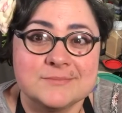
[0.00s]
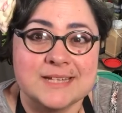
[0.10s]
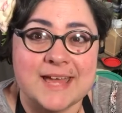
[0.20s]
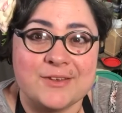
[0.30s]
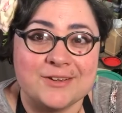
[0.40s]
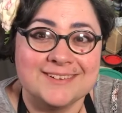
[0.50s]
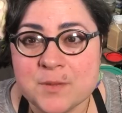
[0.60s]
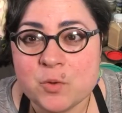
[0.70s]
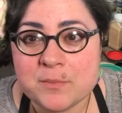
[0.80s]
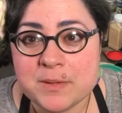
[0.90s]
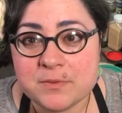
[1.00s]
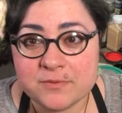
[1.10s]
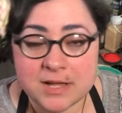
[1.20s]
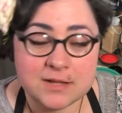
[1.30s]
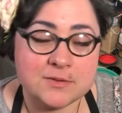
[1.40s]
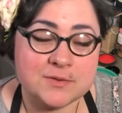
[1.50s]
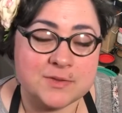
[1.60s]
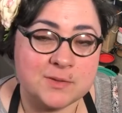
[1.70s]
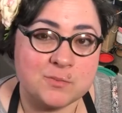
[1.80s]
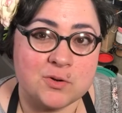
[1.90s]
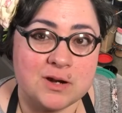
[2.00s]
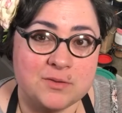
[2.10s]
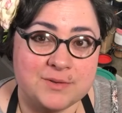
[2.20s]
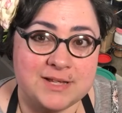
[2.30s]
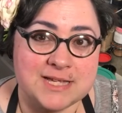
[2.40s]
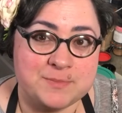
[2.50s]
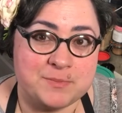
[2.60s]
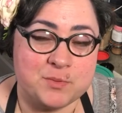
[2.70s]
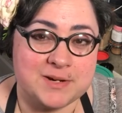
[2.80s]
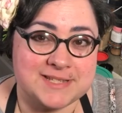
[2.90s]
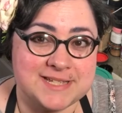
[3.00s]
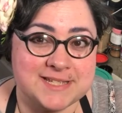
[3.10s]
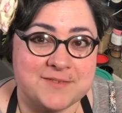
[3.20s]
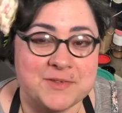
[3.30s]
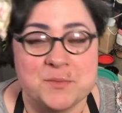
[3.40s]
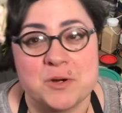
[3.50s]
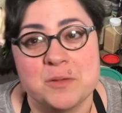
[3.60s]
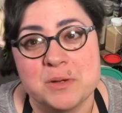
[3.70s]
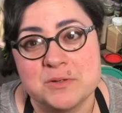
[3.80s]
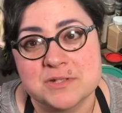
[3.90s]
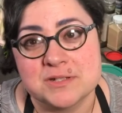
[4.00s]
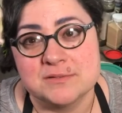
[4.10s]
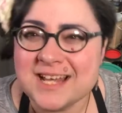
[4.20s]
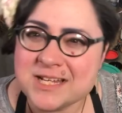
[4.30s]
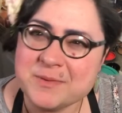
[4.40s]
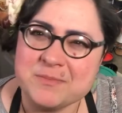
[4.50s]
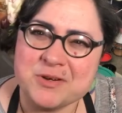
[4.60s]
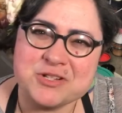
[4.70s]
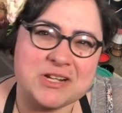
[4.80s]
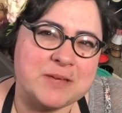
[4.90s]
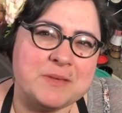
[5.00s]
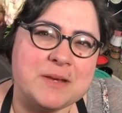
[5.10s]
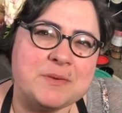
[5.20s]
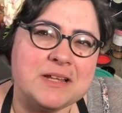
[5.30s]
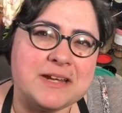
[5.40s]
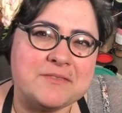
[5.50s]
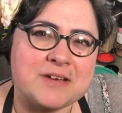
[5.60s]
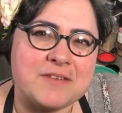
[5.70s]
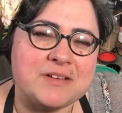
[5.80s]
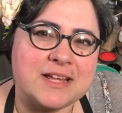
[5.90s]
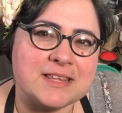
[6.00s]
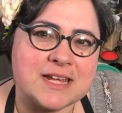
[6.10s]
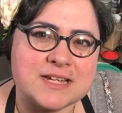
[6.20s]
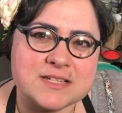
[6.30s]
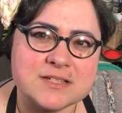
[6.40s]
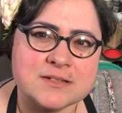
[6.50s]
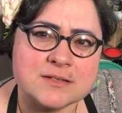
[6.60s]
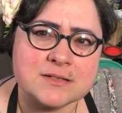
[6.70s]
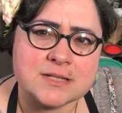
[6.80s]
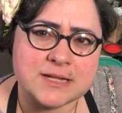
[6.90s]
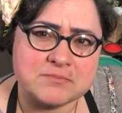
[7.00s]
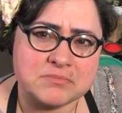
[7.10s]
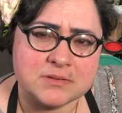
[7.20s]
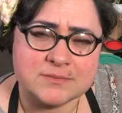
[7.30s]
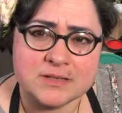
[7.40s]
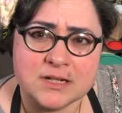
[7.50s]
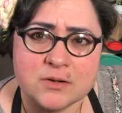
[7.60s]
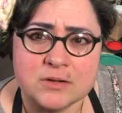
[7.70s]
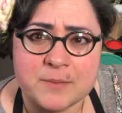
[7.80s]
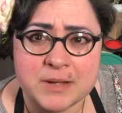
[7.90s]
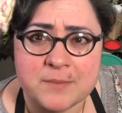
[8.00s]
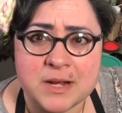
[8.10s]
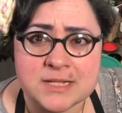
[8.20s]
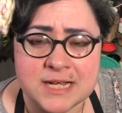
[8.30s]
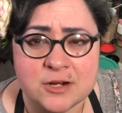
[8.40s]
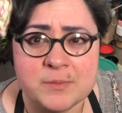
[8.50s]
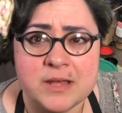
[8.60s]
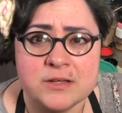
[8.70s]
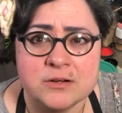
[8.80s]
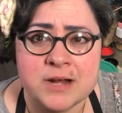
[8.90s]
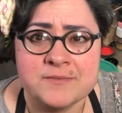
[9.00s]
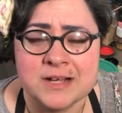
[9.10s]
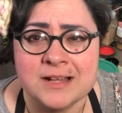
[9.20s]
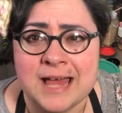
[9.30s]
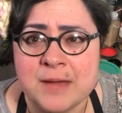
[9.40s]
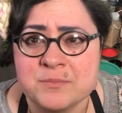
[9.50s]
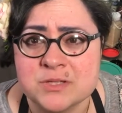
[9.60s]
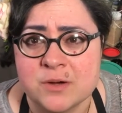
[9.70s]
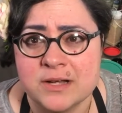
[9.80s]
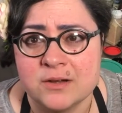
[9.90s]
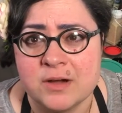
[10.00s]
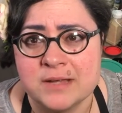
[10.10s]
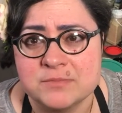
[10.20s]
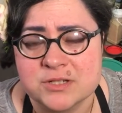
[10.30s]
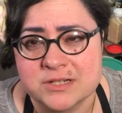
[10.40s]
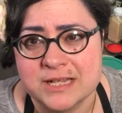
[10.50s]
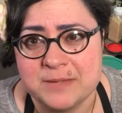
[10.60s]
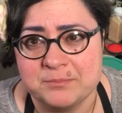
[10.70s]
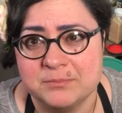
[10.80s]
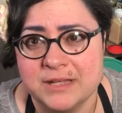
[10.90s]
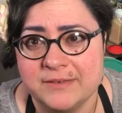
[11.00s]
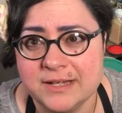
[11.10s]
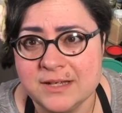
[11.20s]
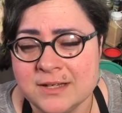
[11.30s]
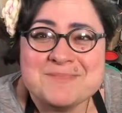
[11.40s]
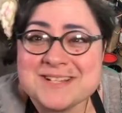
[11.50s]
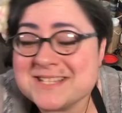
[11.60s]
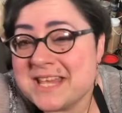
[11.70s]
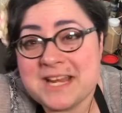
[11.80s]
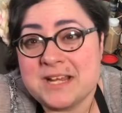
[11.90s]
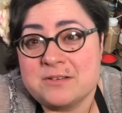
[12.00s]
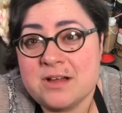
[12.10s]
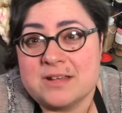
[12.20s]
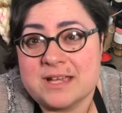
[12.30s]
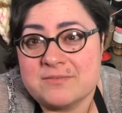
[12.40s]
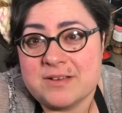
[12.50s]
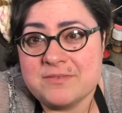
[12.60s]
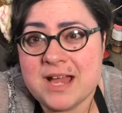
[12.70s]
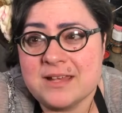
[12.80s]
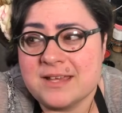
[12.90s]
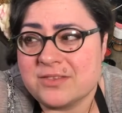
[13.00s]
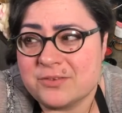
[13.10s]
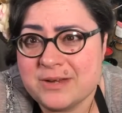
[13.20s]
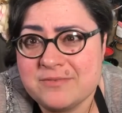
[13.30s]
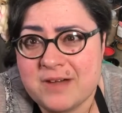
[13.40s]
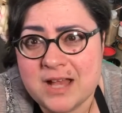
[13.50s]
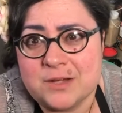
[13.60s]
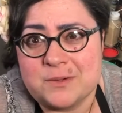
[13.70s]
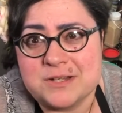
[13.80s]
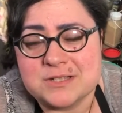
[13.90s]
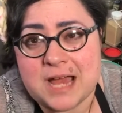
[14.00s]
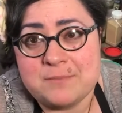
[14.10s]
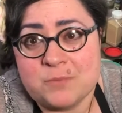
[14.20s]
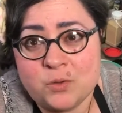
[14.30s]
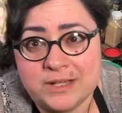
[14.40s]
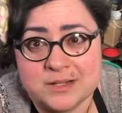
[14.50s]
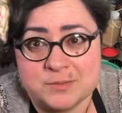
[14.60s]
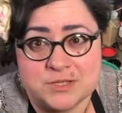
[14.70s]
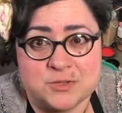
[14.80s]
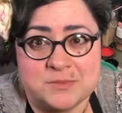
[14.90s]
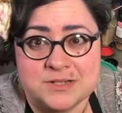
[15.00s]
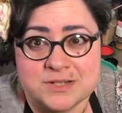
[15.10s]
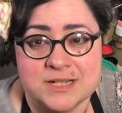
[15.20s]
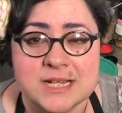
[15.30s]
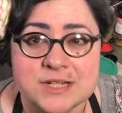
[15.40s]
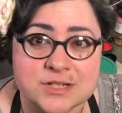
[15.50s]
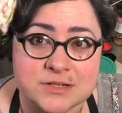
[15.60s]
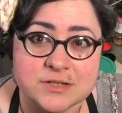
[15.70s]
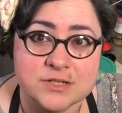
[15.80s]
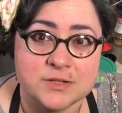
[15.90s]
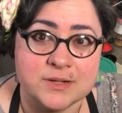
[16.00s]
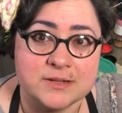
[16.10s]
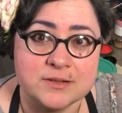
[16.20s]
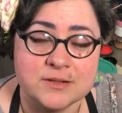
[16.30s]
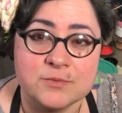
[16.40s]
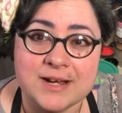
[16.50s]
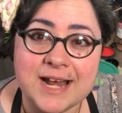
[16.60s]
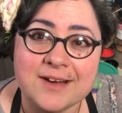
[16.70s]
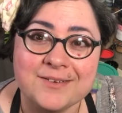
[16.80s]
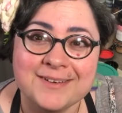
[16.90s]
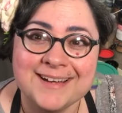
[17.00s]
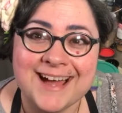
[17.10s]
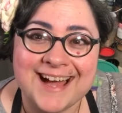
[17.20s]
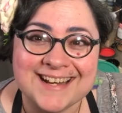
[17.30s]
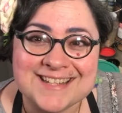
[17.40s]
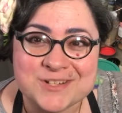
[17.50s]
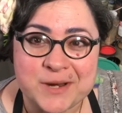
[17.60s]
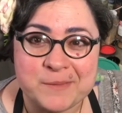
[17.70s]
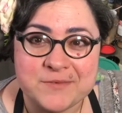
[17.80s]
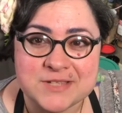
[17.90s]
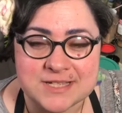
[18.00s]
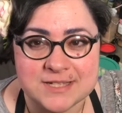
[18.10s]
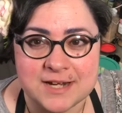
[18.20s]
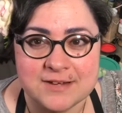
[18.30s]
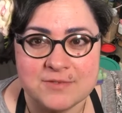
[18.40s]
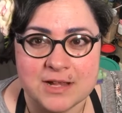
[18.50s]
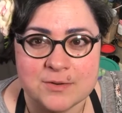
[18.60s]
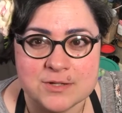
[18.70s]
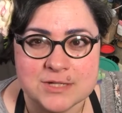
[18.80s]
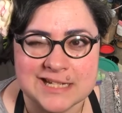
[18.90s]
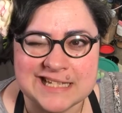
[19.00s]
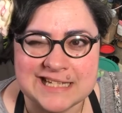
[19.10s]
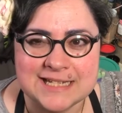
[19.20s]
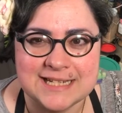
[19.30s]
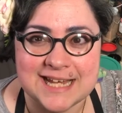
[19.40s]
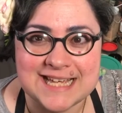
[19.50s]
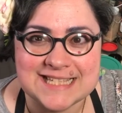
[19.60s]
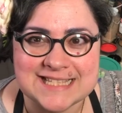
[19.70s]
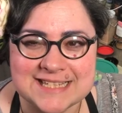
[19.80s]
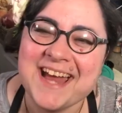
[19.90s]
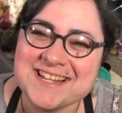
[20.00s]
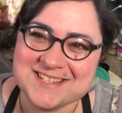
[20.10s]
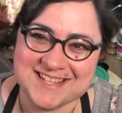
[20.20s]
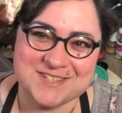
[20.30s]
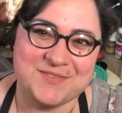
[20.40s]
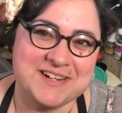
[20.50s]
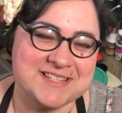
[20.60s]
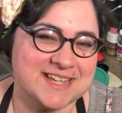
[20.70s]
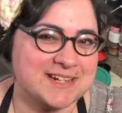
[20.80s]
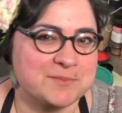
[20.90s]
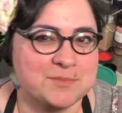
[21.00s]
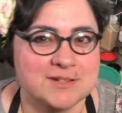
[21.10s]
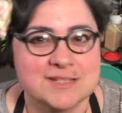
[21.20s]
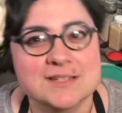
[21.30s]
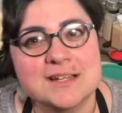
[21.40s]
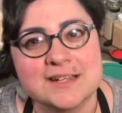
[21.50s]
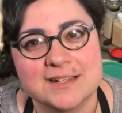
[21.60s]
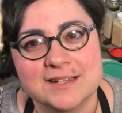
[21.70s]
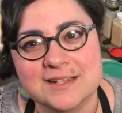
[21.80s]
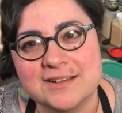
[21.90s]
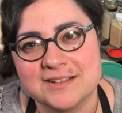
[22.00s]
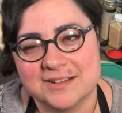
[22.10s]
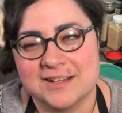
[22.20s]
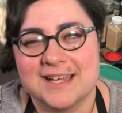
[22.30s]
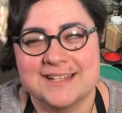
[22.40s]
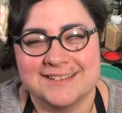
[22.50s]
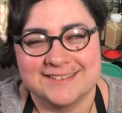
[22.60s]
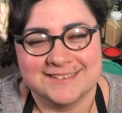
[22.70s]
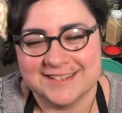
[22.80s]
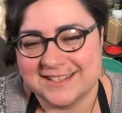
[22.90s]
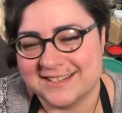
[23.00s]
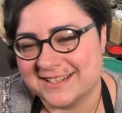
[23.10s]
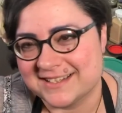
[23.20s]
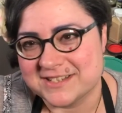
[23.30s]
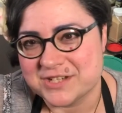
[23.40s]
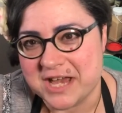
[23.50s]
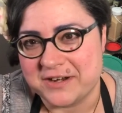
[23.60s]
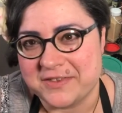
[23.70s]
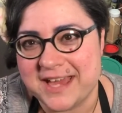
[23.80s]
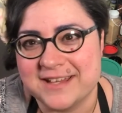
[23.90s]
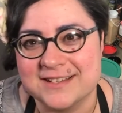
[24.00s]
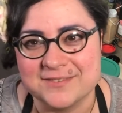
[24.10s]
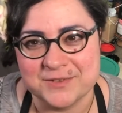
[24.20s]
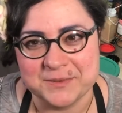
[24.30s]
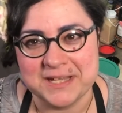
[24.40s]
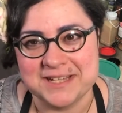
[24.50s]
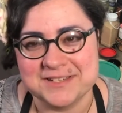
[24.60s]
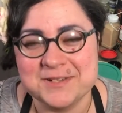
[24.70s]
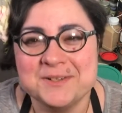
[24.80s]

together. The more people follow, the more I'll realize people want to see stuff and the more I'll post. Not to be emotionally manipulative, I feel like that is. It's like, you know, I mean, I'm not Tinkerbell, you don't have to clap, so I know I should keep living. But just letting you know, like, if I've got like three followers, I'm only gonna put so much attention to it. Right now, on Instagram, I have 69 followers. Nice. And as, as fun as that number is, uh, go, go ahead and uh, shatter that if you would like to